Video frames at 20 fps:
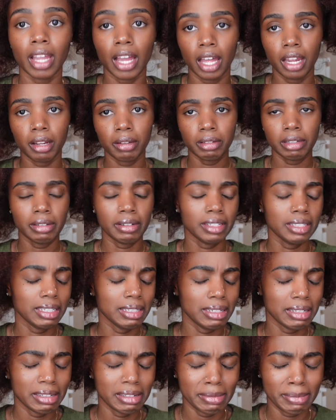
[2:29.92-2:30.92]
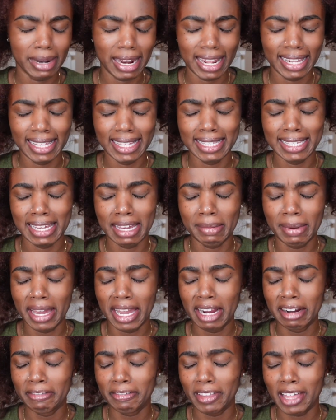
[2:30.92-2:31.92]
I don't know what to do, but I need to get my
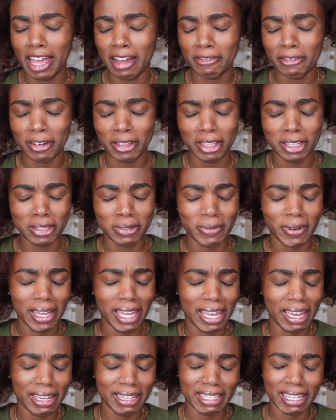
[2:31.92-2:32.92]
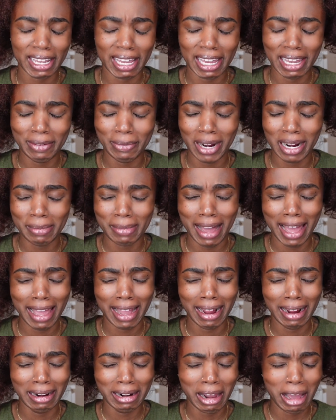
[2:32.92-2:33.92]
hair flat for this wig because I can't wear my
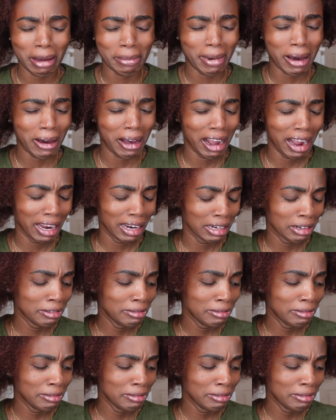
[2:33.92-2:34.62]
hair no more.